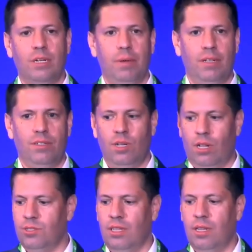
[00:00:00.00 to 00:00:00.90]
million
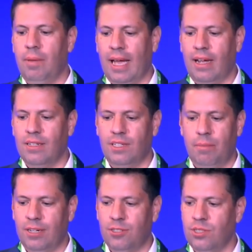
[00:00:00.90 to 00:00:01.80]
in the bank, as I
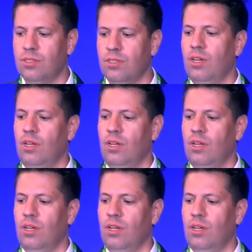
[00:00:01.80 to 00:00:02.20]
mentioned.